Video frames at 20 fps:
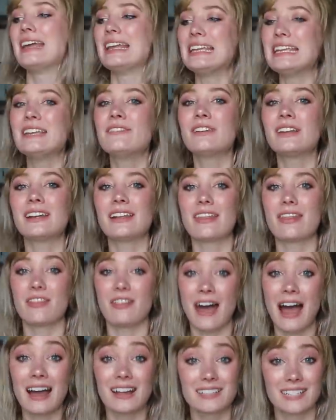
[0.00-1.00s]
Even in
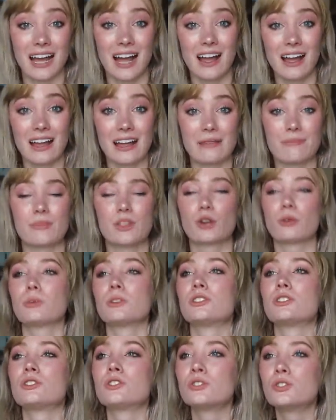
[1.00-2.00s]
that time, there
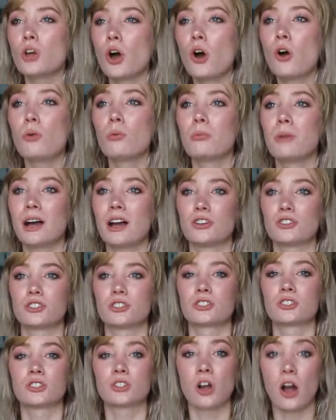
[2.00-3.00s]
was so much
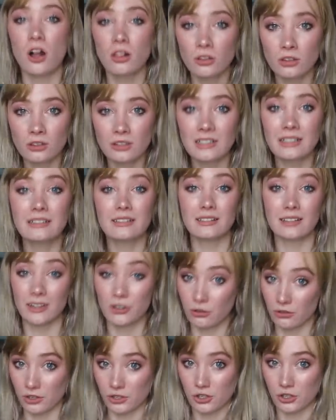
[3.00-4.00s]
scholarly
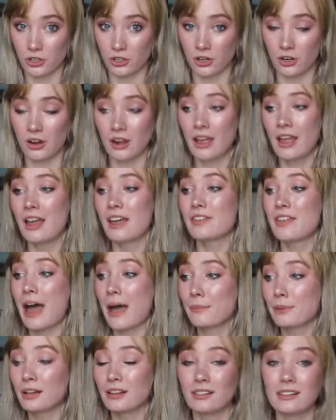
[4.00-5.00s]
literature
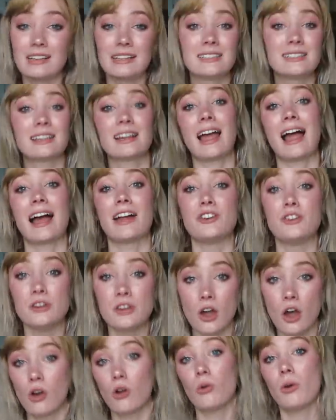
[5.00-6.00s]
that policing had
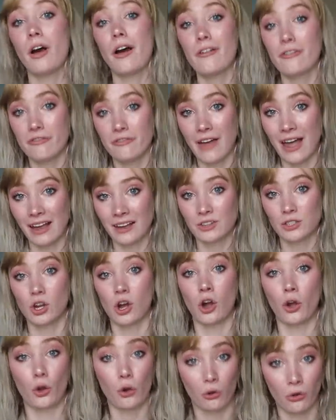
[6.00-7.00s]
no effect
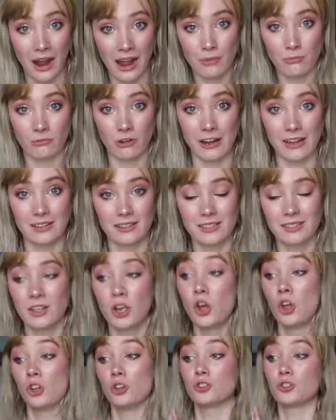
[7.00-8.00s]
on crime rates.
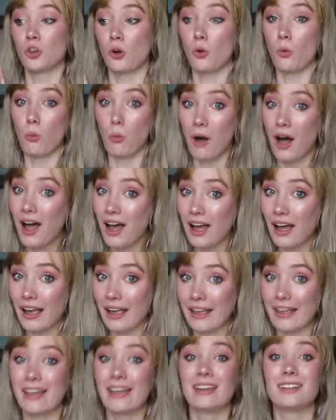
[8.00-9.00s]
So
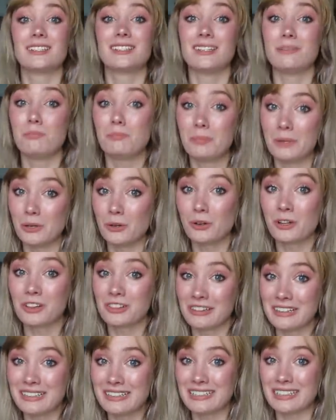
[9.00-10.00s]
why did Bill
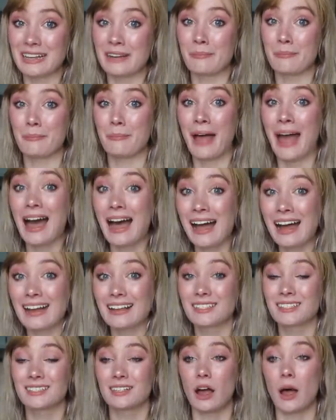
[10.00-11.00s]
Clinton
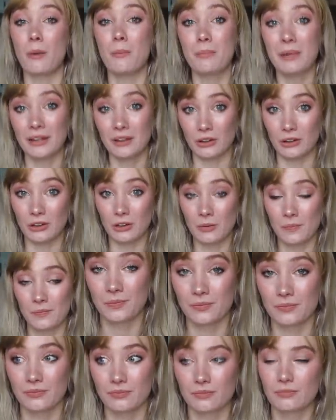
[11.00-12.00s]
pass a bill,
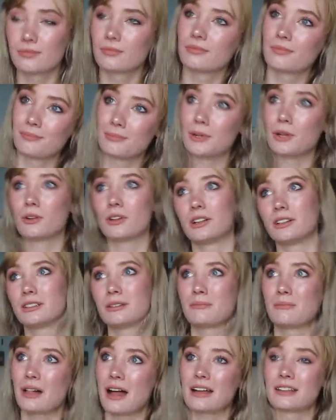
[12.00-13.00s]
Bill
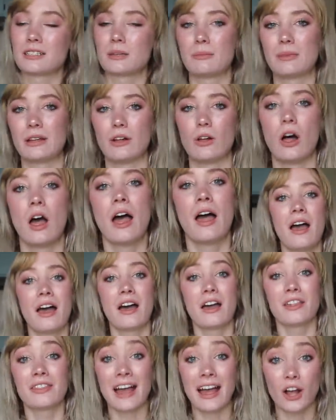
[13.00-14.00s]
Clinton passed a bill,
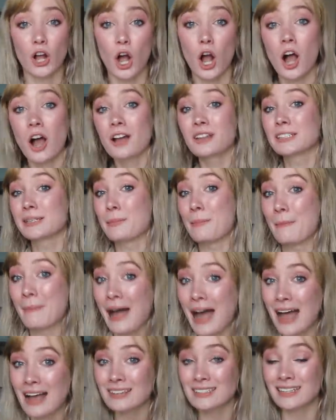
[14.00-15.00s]
that caused
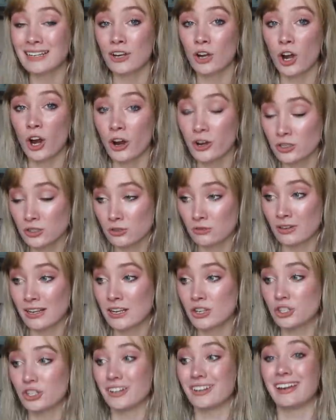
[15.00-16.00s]
mass
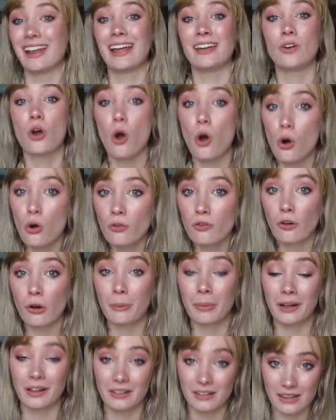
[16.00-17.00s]
incarceration and
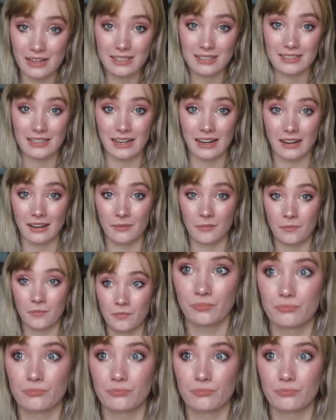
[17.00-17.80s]
over-policing?